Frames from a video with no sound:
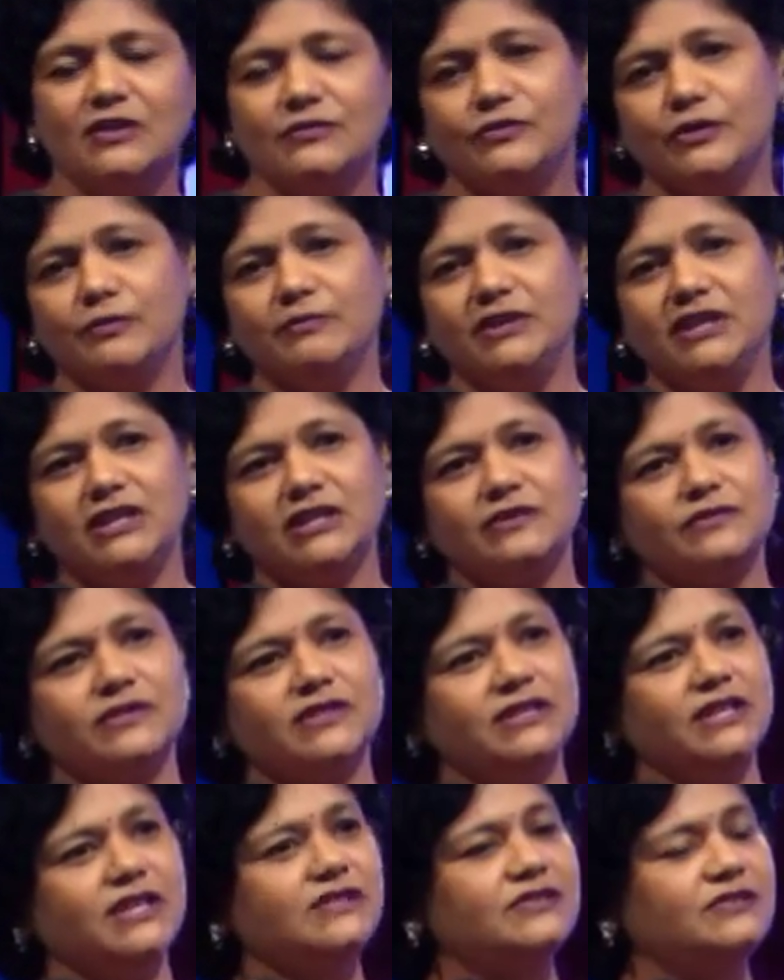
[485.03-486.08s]
for me, it
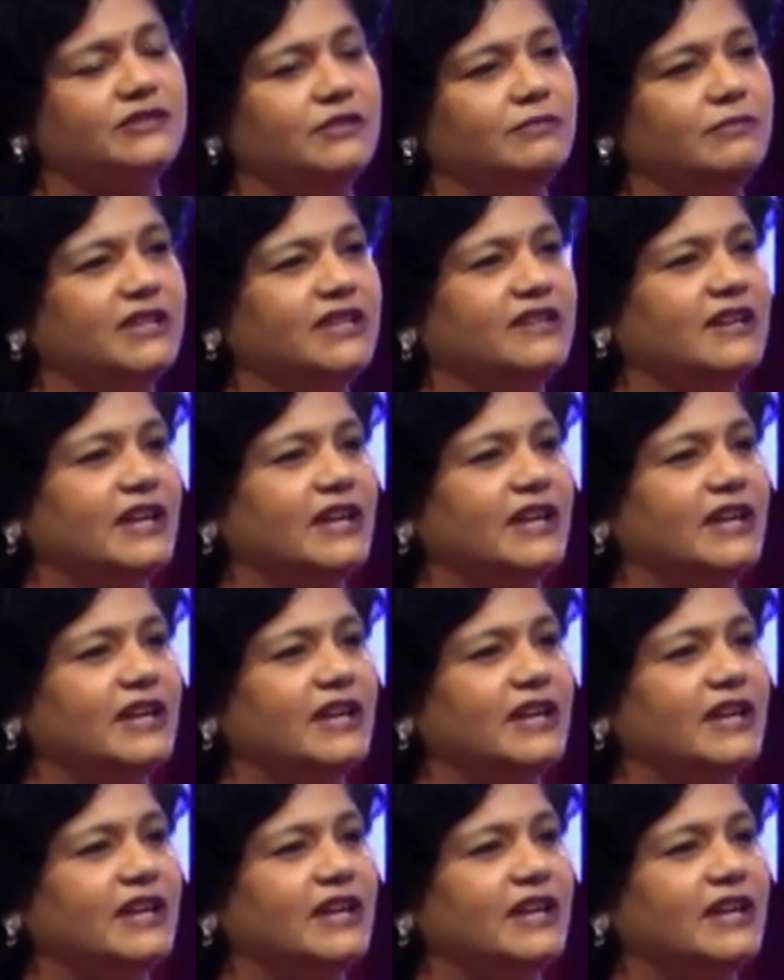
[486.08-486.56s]
was an extremely